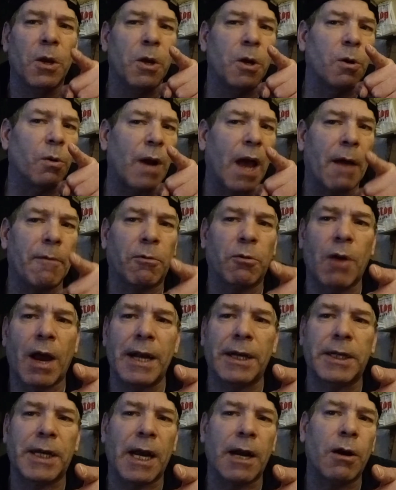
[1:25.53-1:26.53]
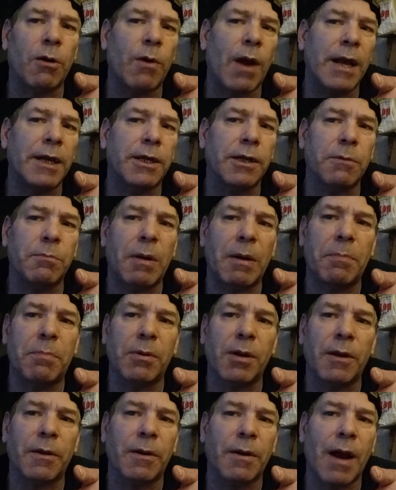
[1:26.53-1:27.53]
you don't have a right terrorizing
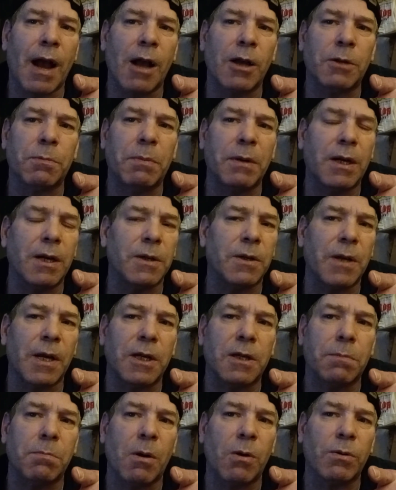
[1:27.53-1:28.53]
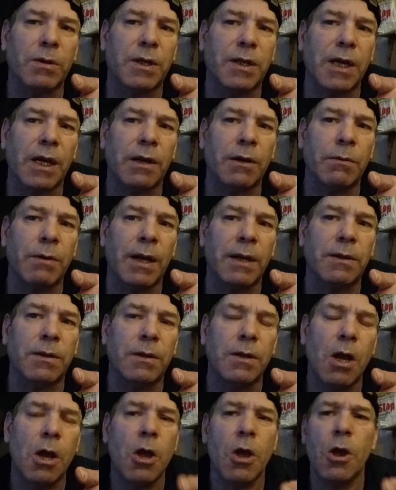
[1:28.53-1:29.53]
people in their house because they smoke
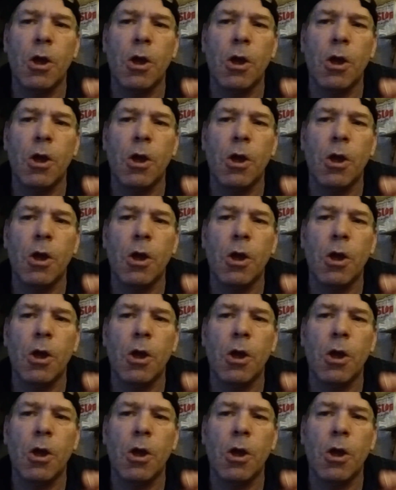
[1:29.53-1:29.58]
cigarettes.